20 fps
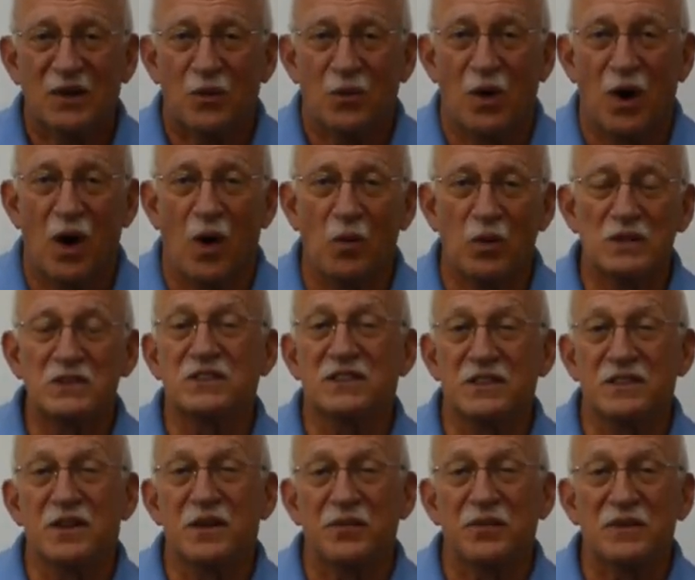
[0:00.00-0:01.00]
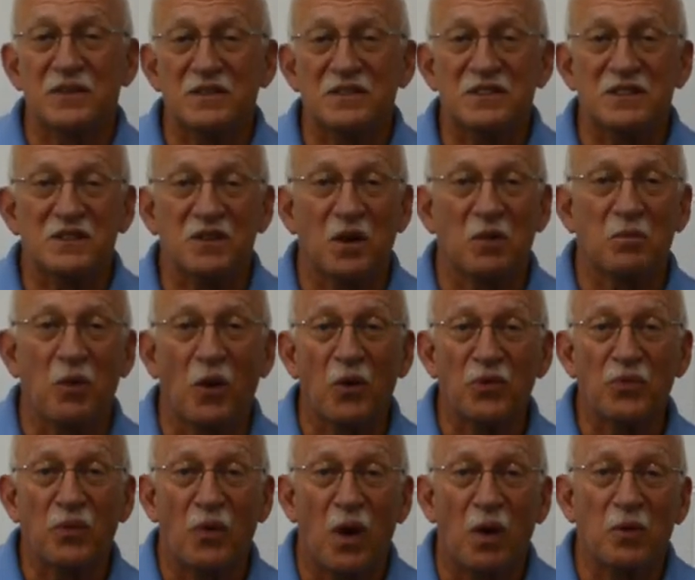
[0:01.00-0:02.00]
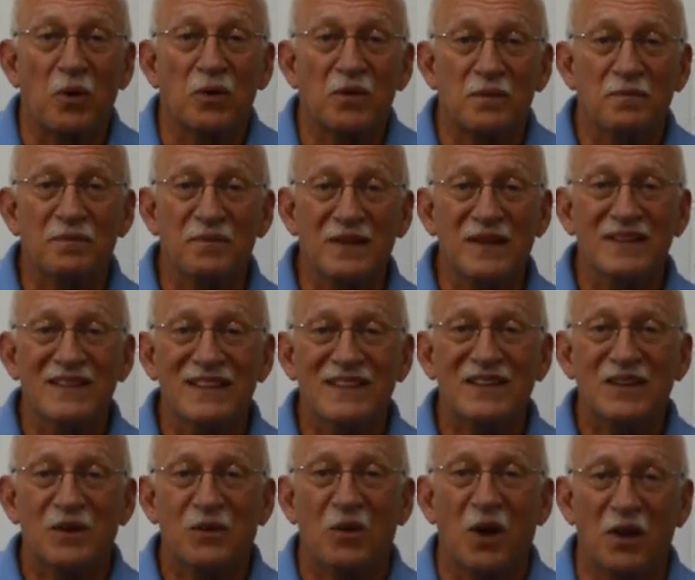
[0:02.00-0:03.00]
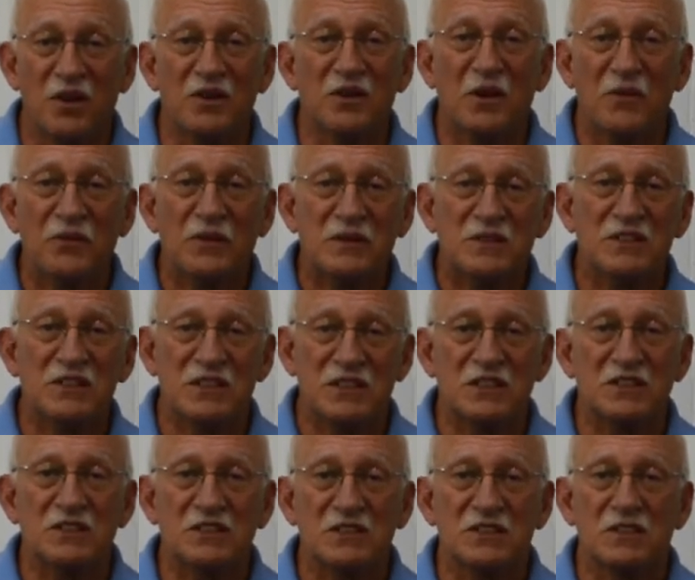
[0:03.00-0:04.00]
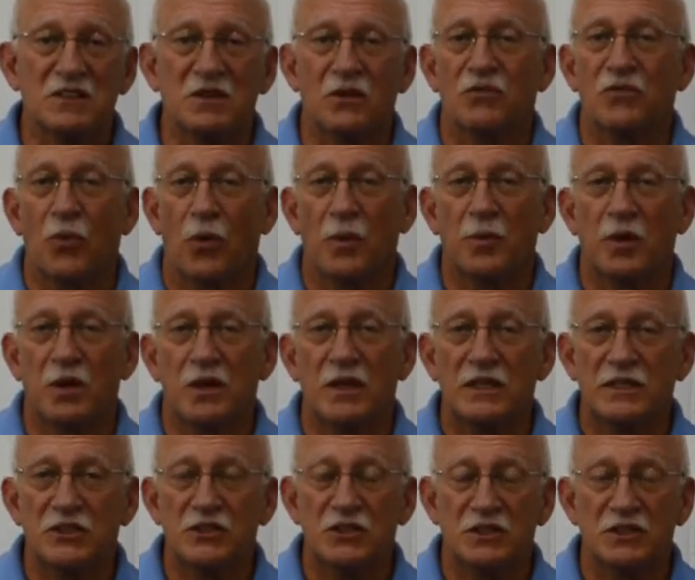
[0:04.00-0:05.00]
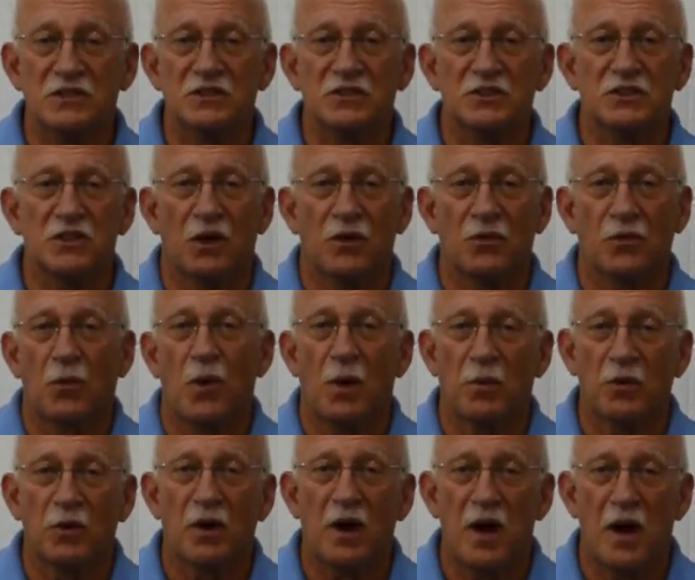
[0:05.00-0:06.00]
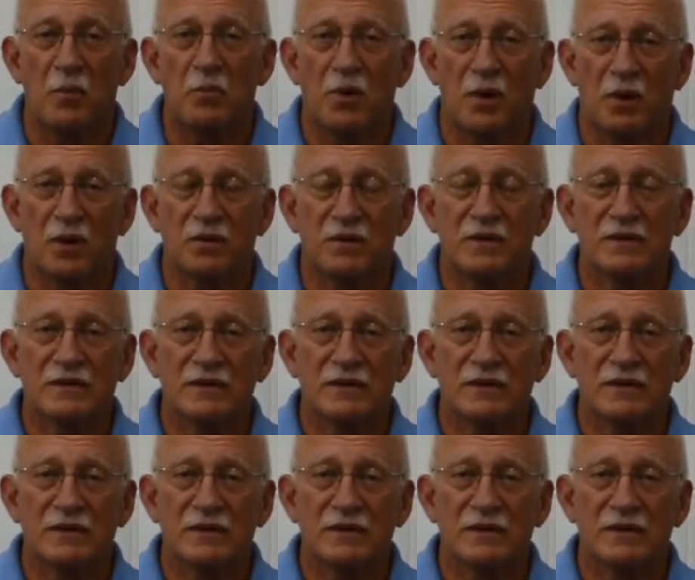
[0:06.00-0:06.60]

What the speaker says: Well, what's the difference? They're both rubber. Well, the difference is in the formulations of the rubber compound.